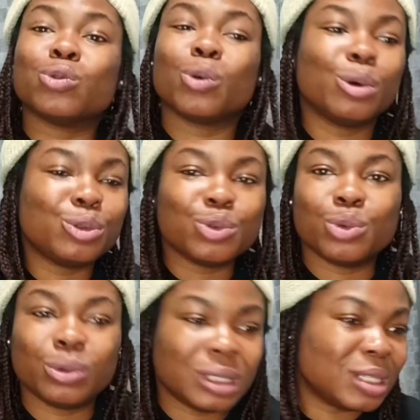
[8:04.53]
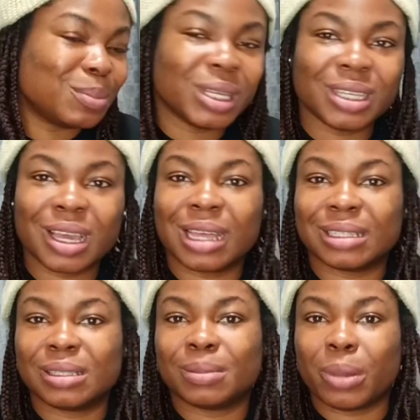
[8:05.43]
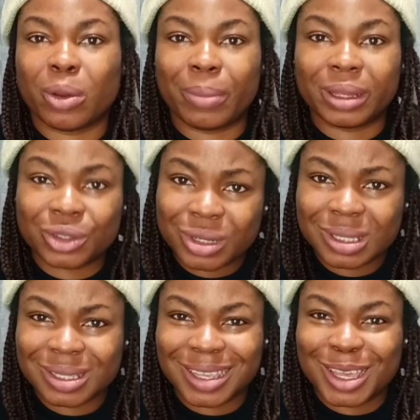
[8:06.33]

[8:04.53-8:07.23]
to go do these medicals, these biometrics.